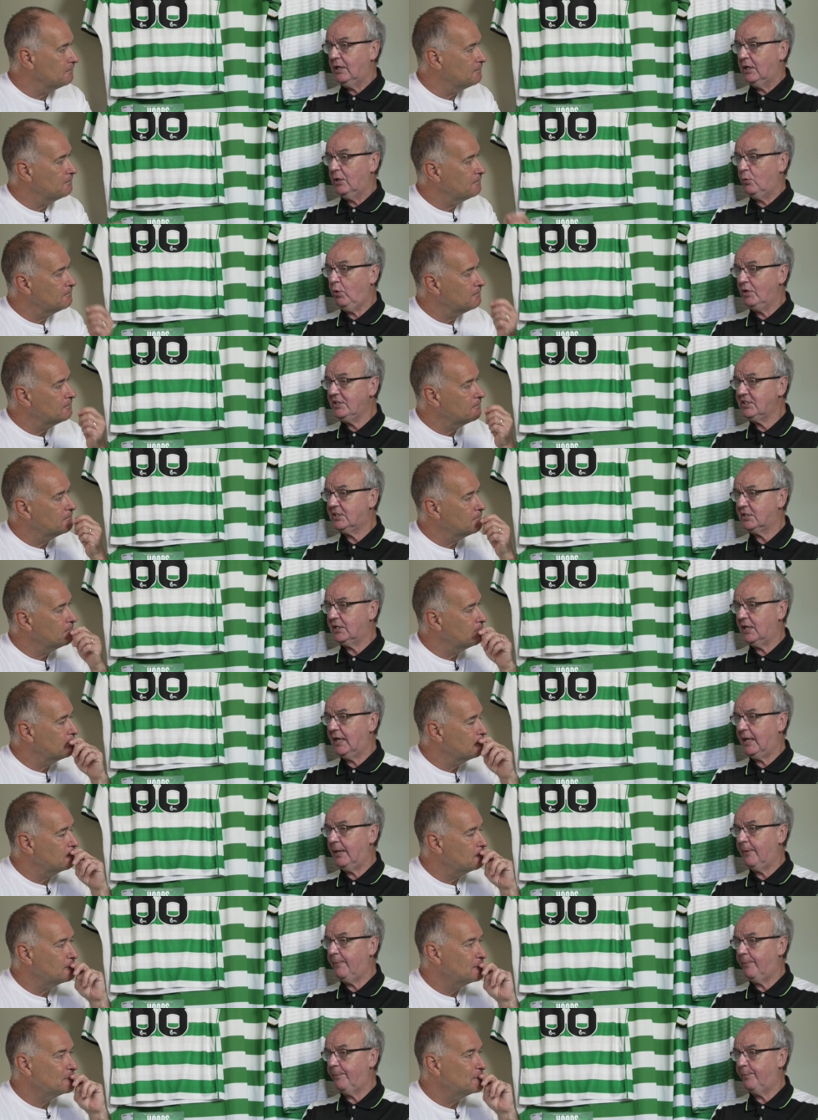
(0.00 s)
Speaker 1: once
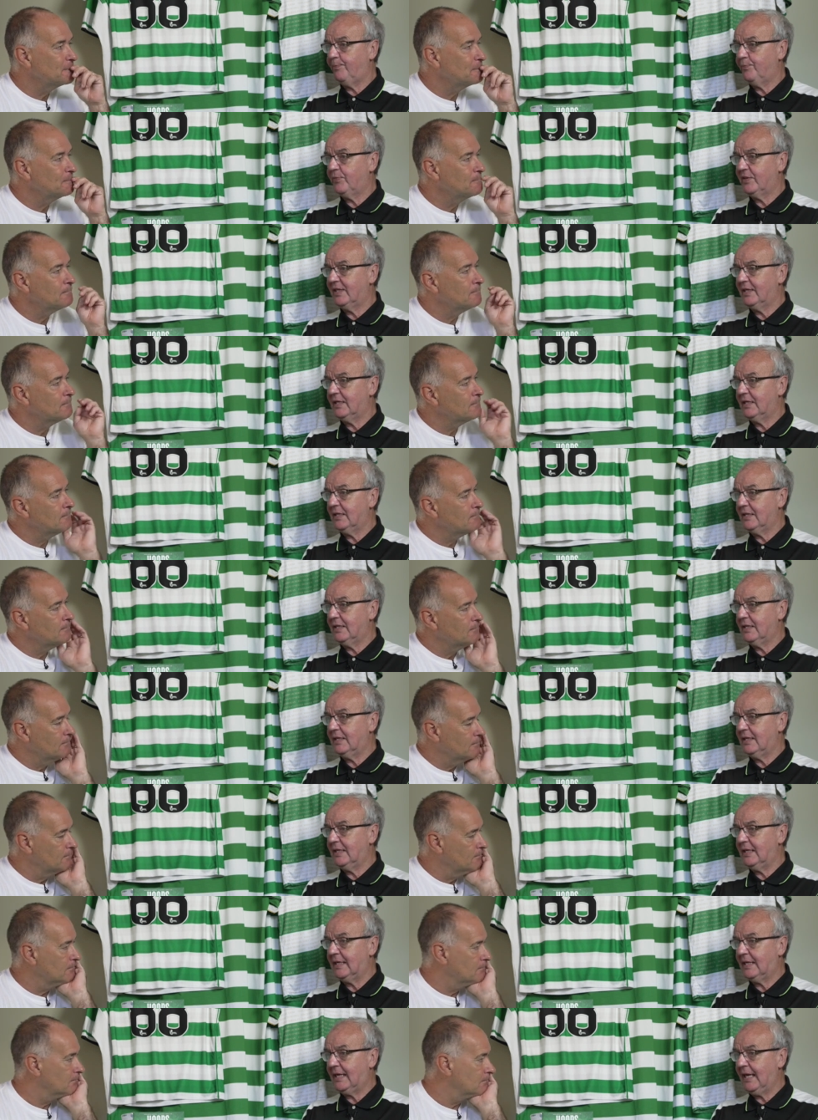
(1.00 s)
um,
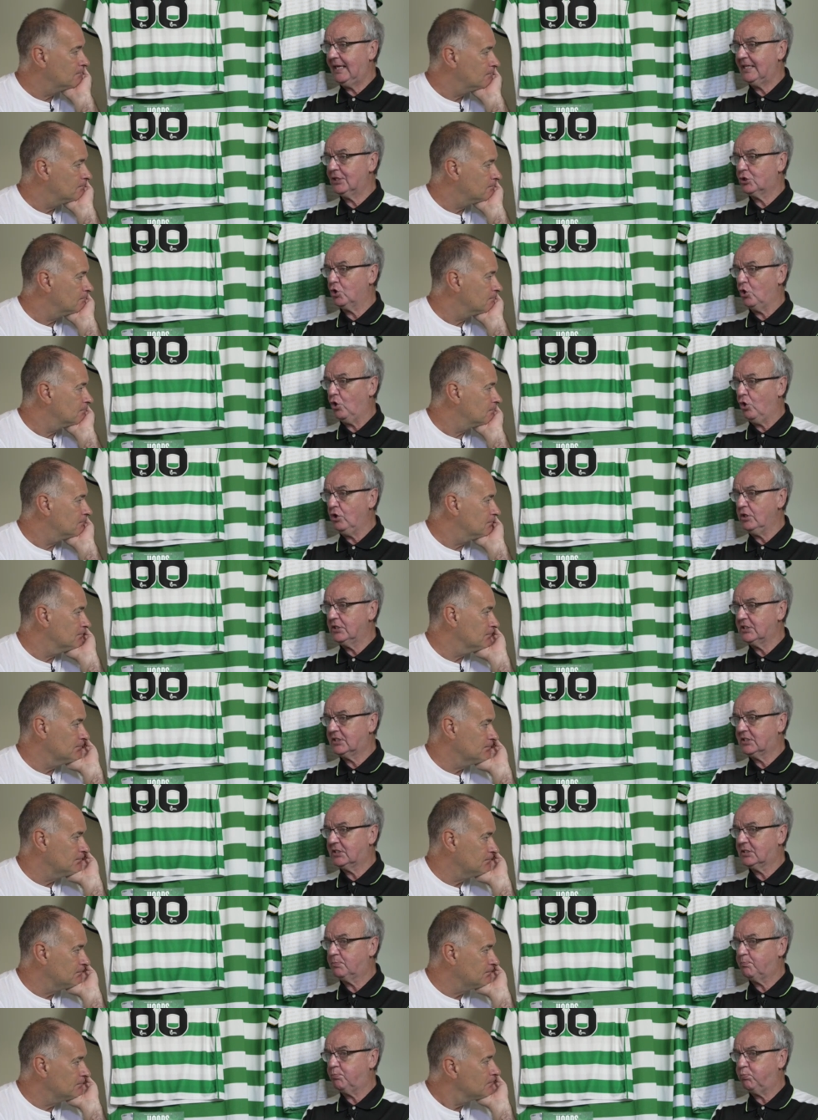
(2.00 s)
he gets all
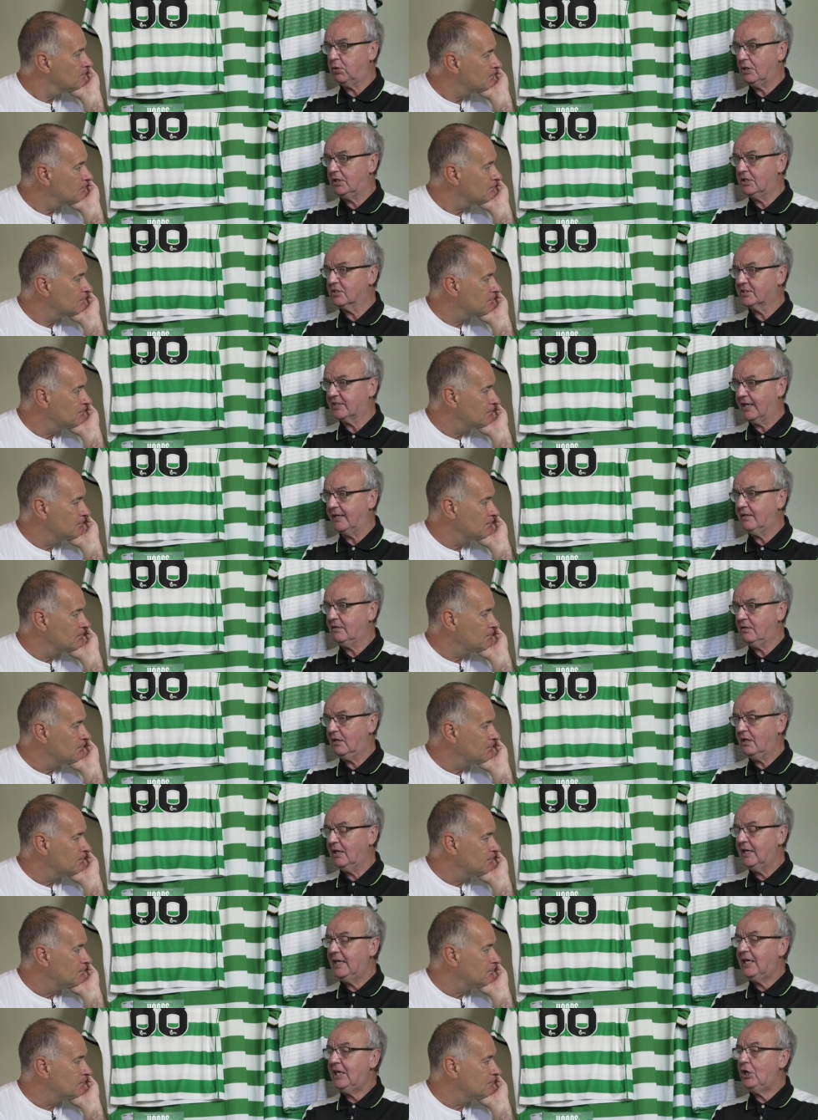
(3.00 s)
his players in,
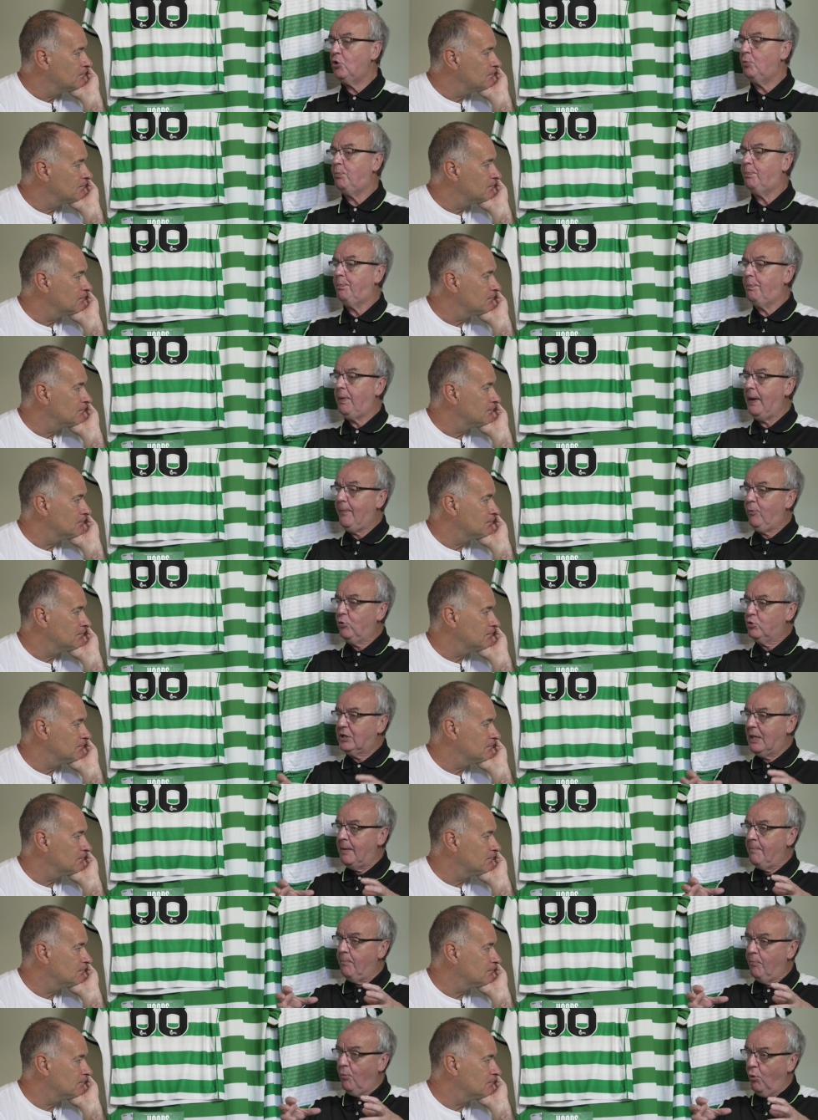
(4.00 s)
he'll be able
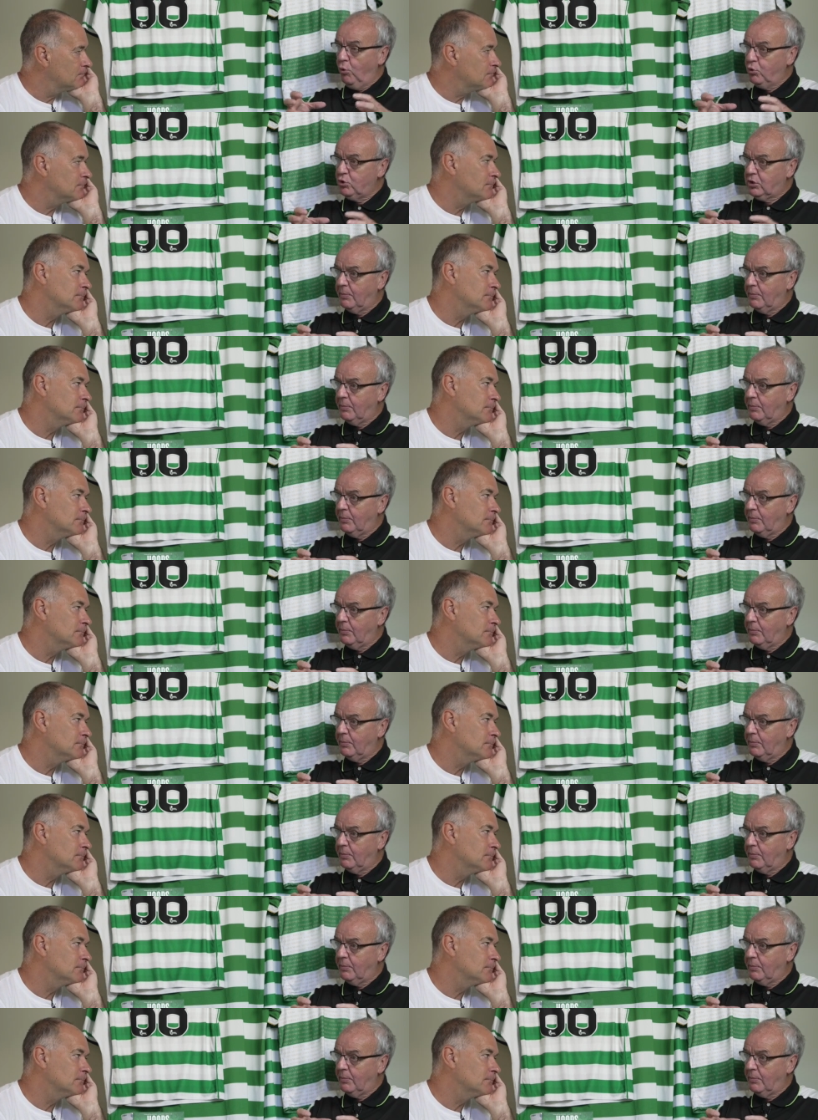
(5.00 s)
to mould